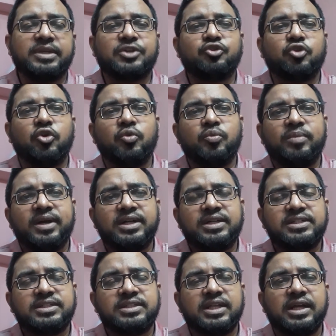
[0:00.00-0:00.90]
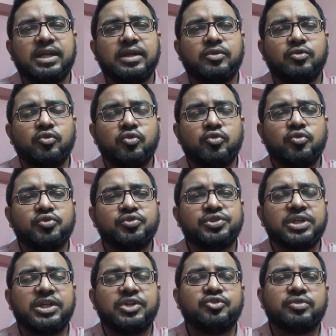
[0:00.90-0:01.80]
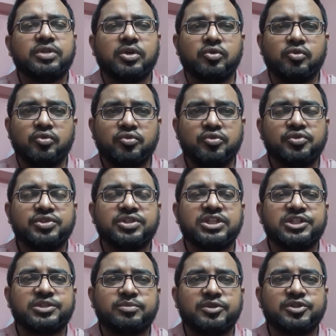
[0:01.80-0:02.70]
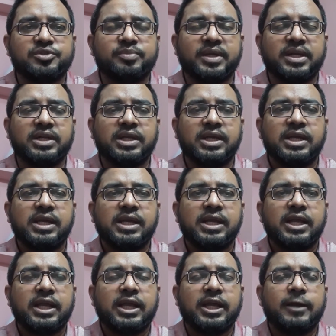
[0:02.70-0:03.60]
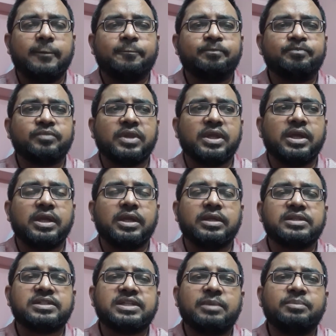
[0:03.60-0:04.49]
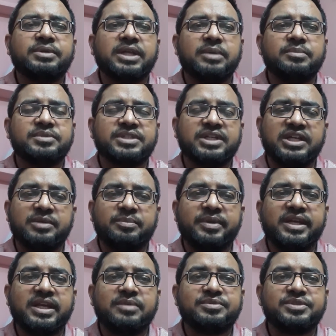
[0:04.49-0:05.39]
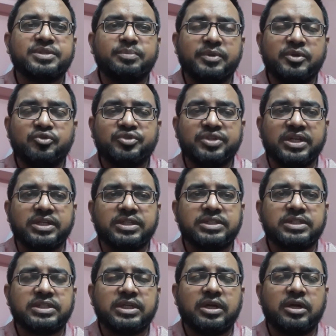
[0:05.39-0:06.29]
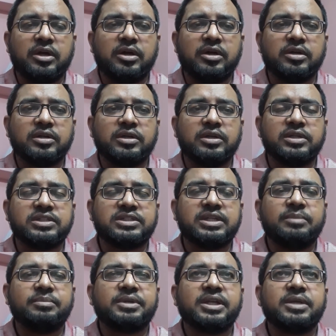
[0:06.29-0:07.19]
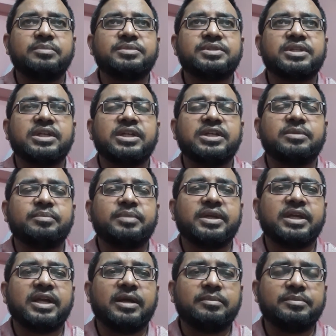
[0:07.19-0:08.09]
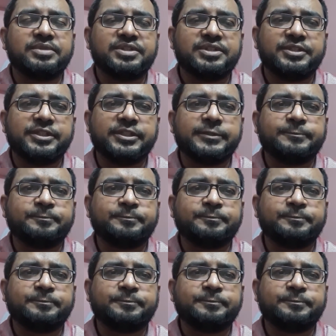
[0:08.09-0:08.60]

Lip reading: that converts the glucose into the glucose 6-phosphate, sometimes it becomes mutant, or sometimes it becomes